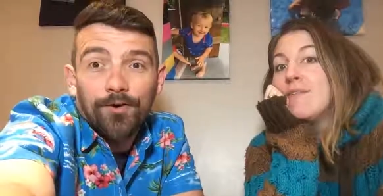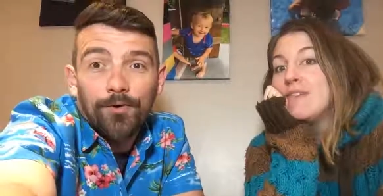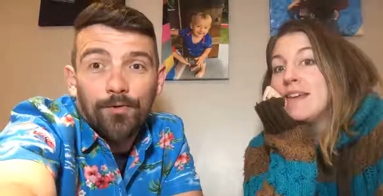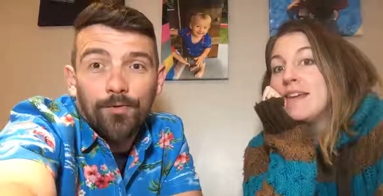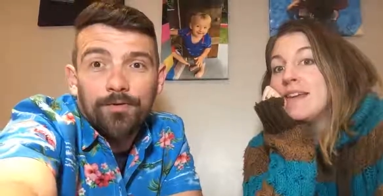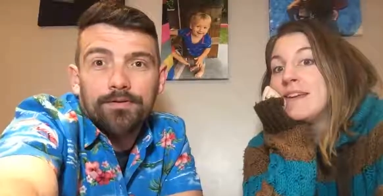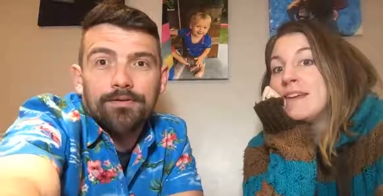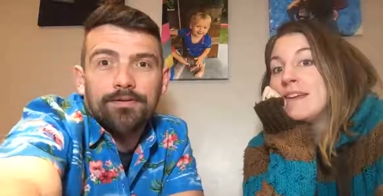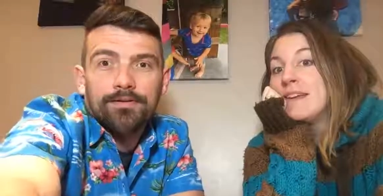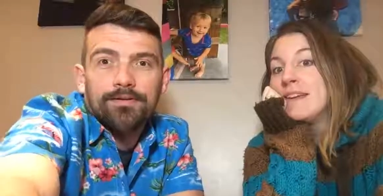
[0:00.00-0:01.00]

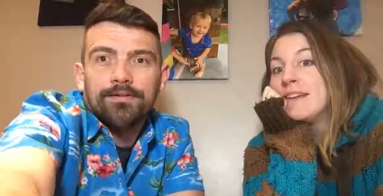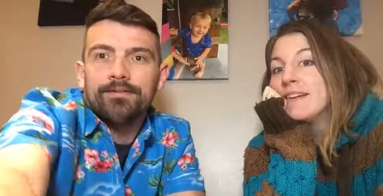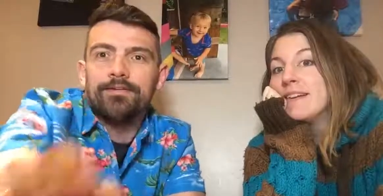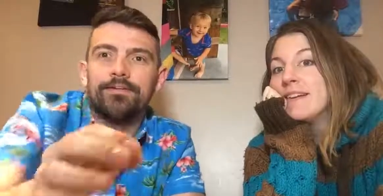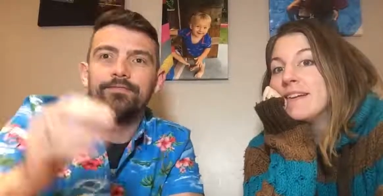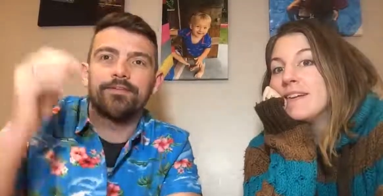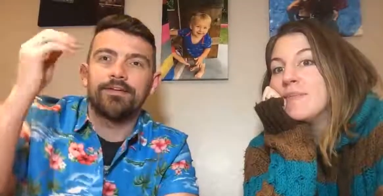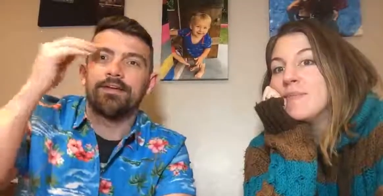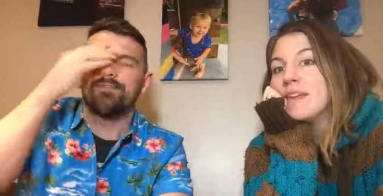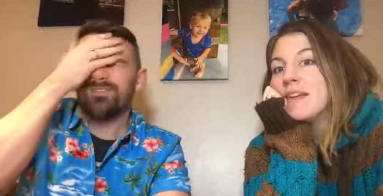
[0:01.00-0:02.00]
Speaker 1: Evening. Good evening,
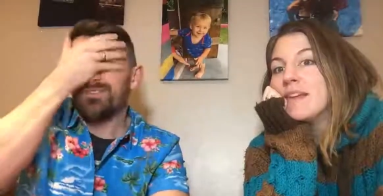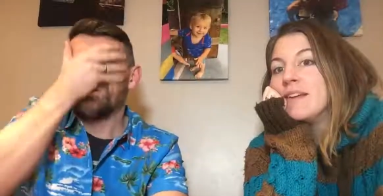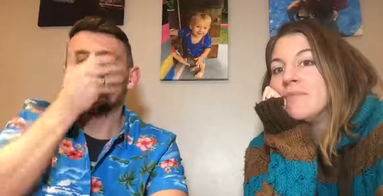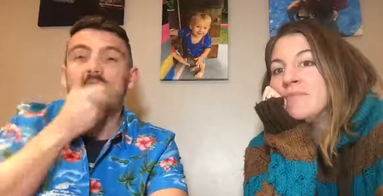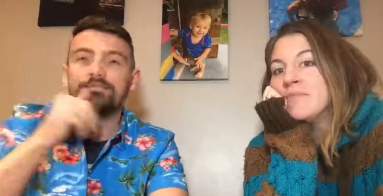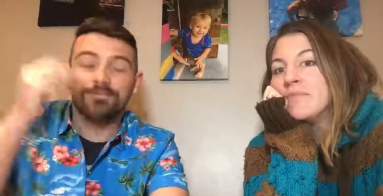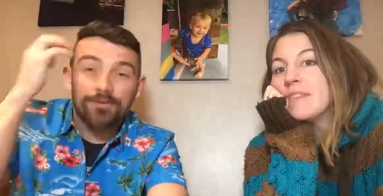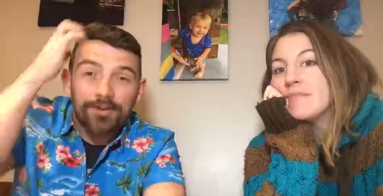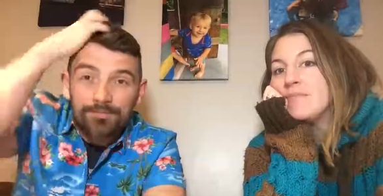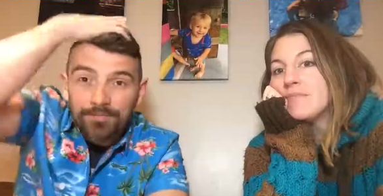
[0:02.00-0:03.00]
everyone.
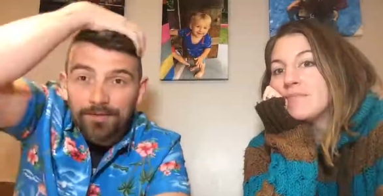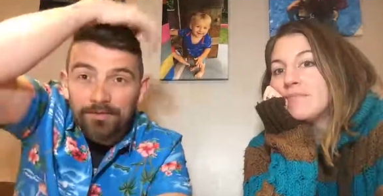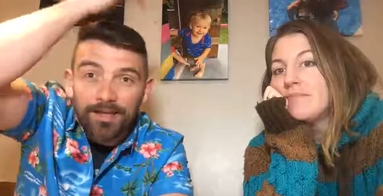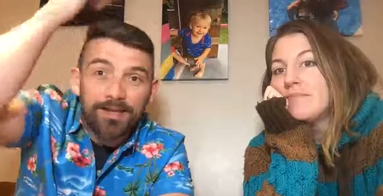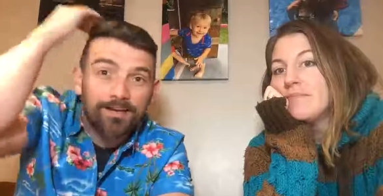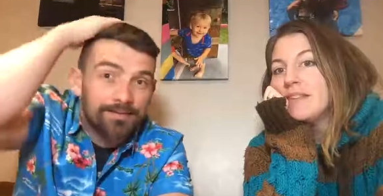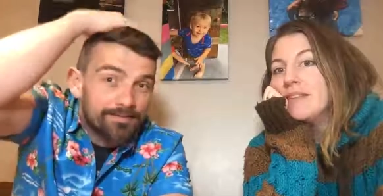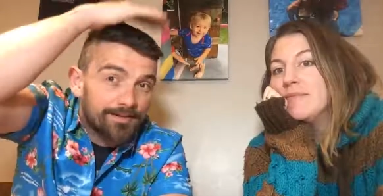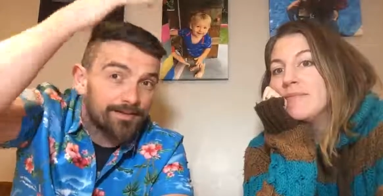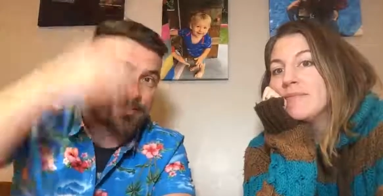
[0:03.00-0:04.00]
Sorry, I had my haircut
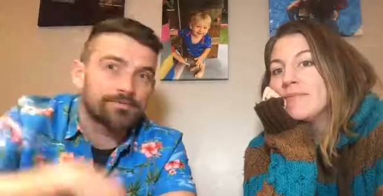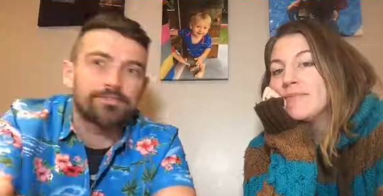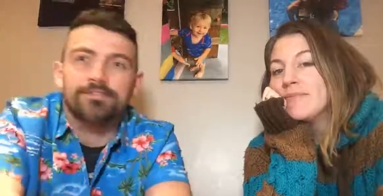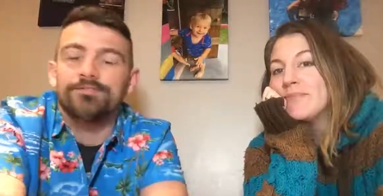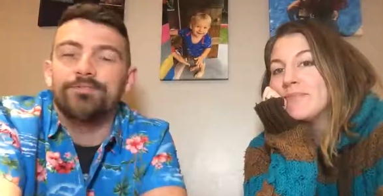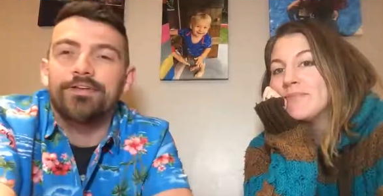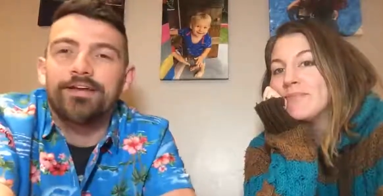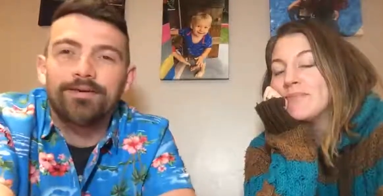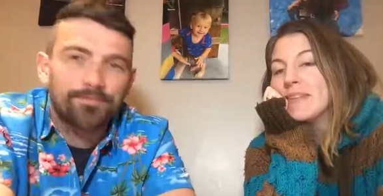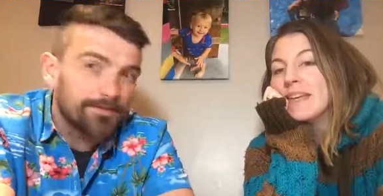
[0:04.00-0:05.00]
today, so just sorting it
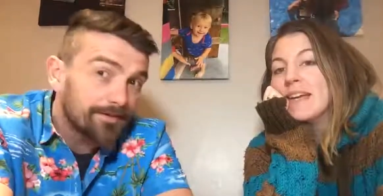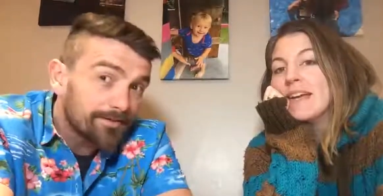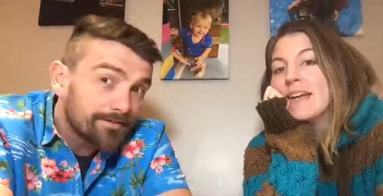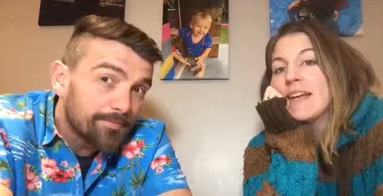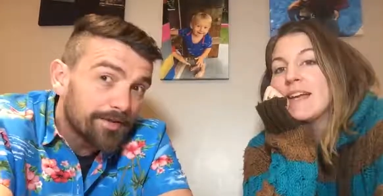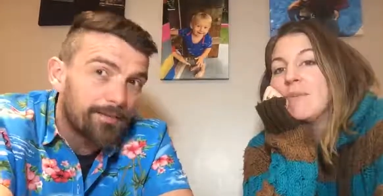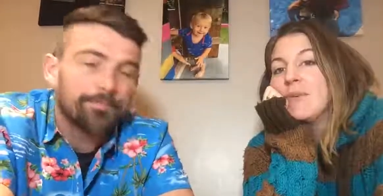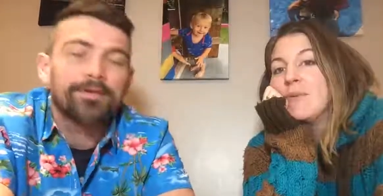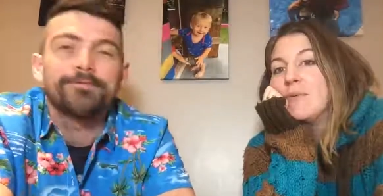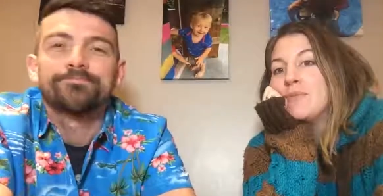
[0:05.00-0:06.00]
out. Yeah, it's a bit. Can lumpy.
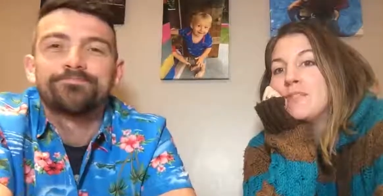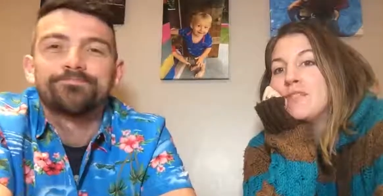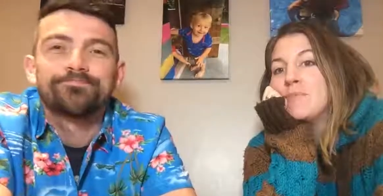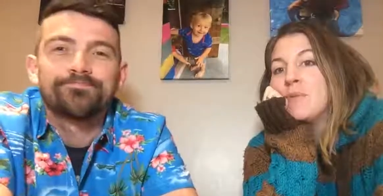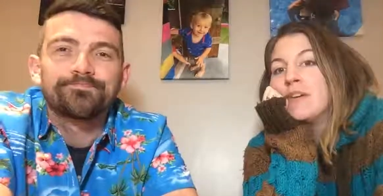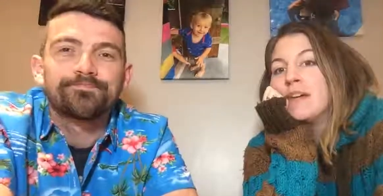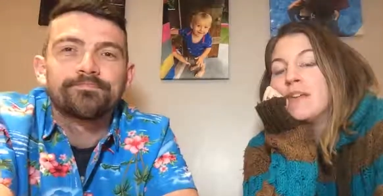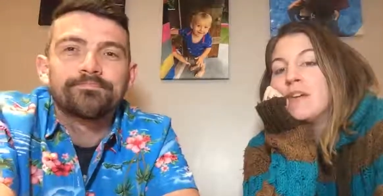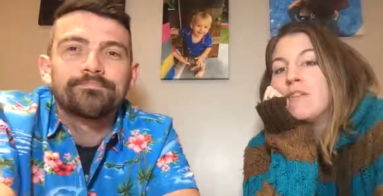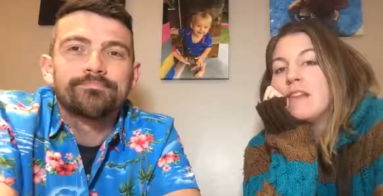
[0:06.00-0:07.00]
we
Speaker 2: also just point out
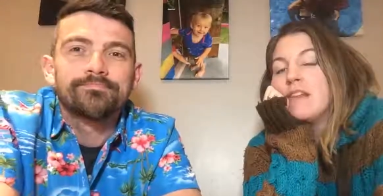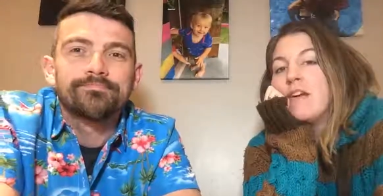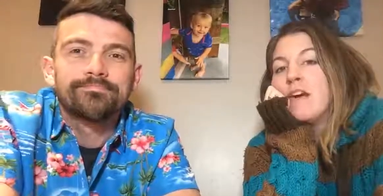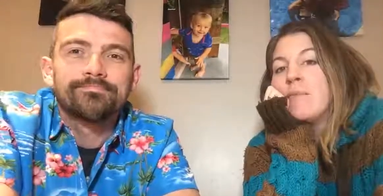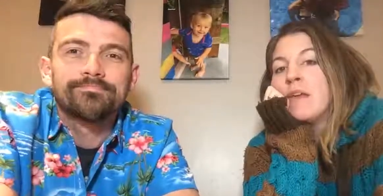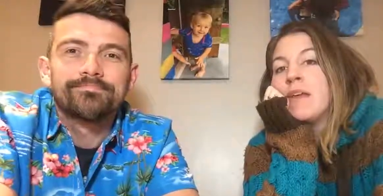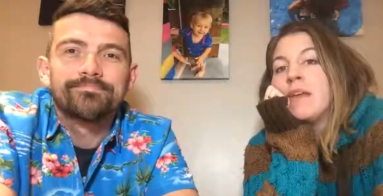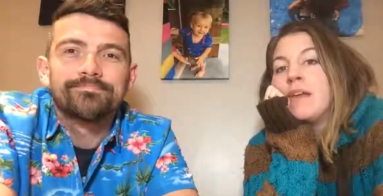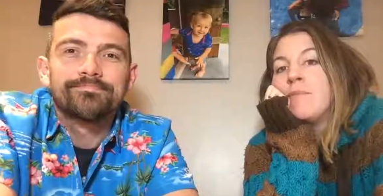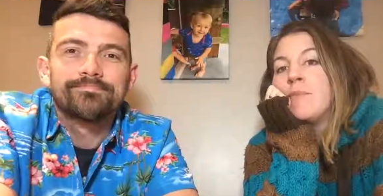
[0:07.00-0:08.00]
the irony that I'm here
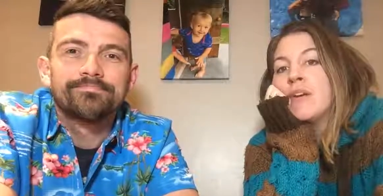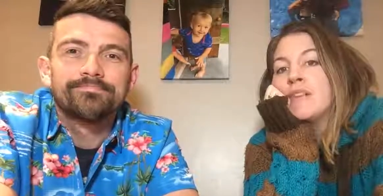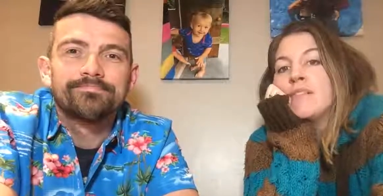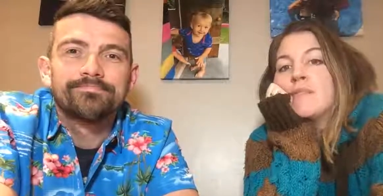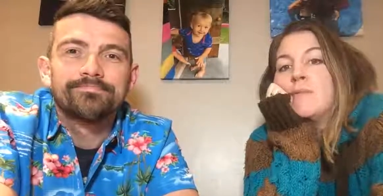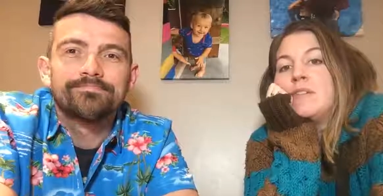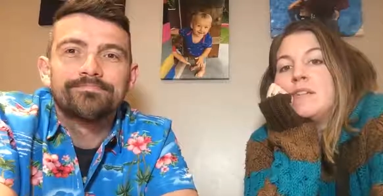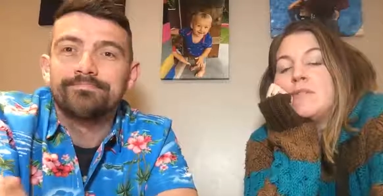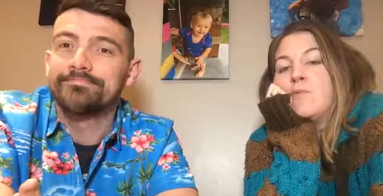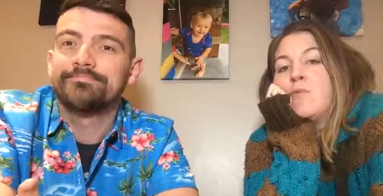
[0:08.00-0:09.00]
in my
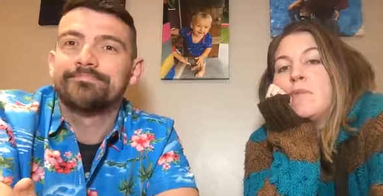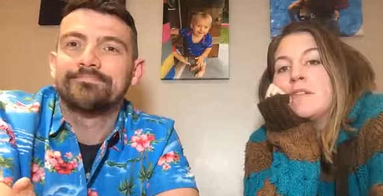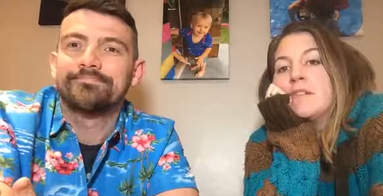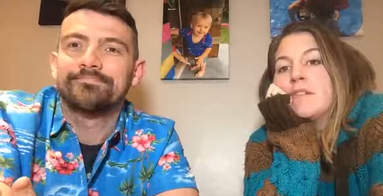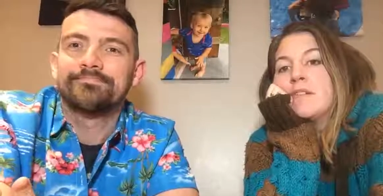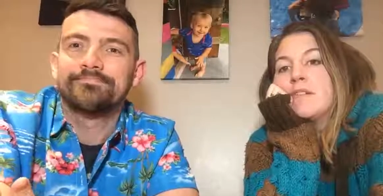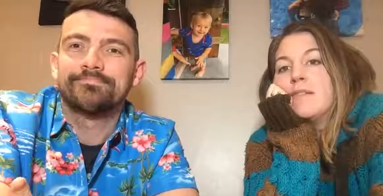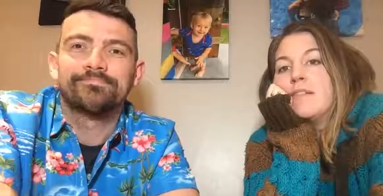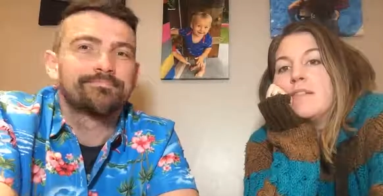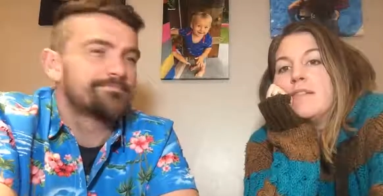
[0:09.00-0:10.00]
squidgiest, warmest
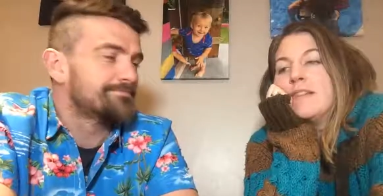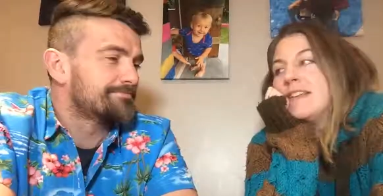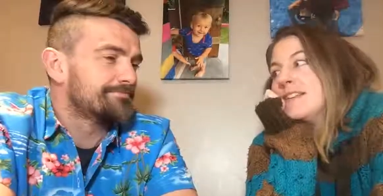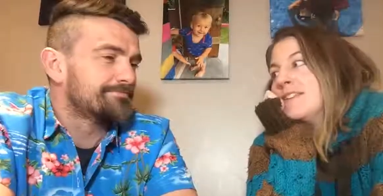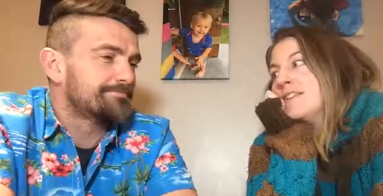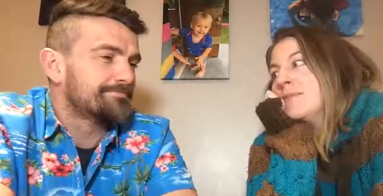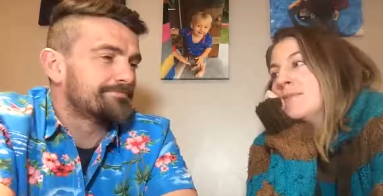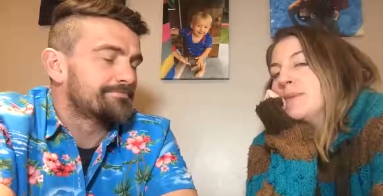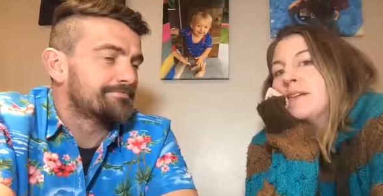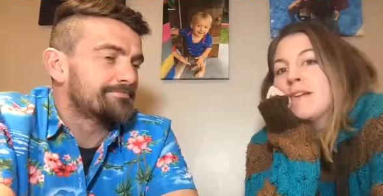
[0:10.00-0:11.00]
knitted
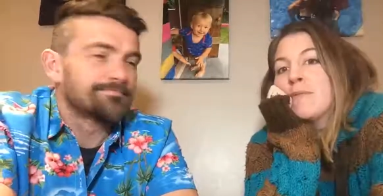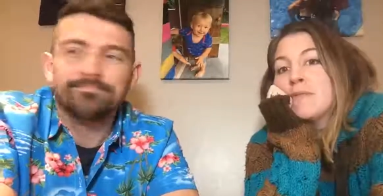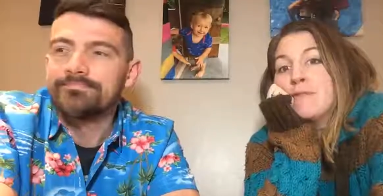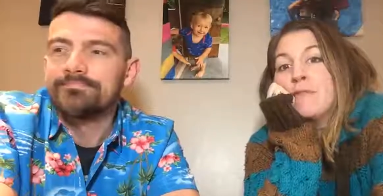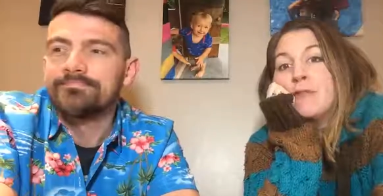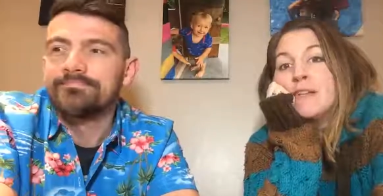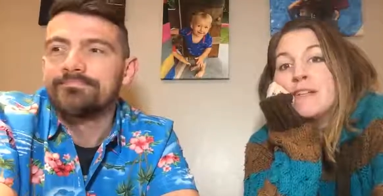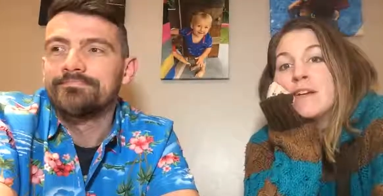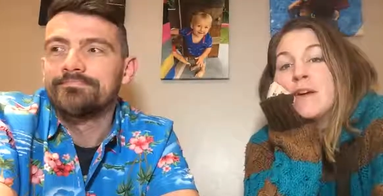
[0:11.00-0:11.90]
jumper because oh, I'm freezing